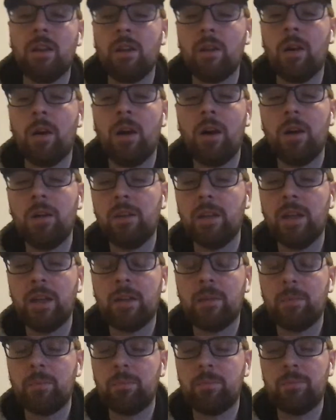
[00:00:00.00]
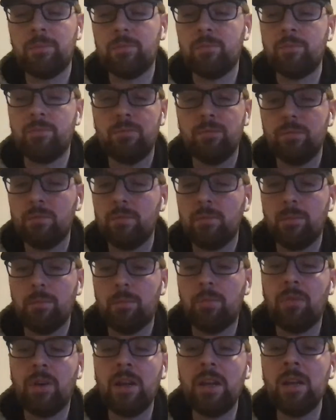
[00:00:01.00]
minutes, like
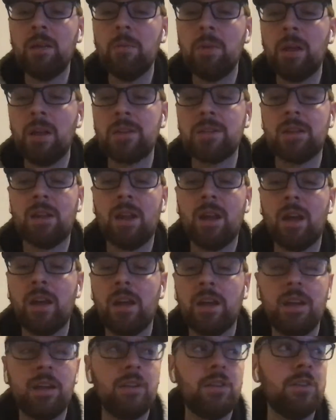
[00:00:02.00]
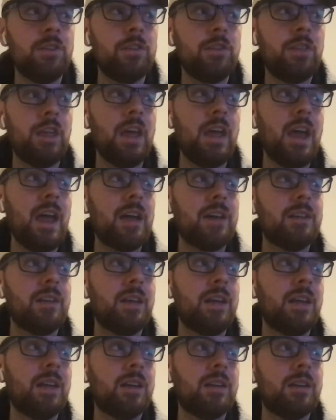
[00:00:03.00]
plenty of minutes a night.
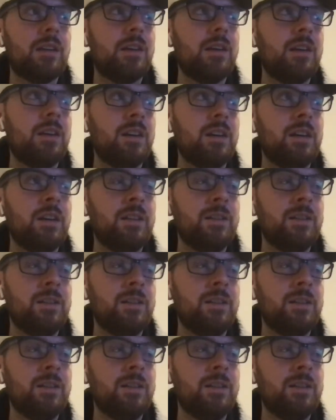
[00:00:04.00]
They act like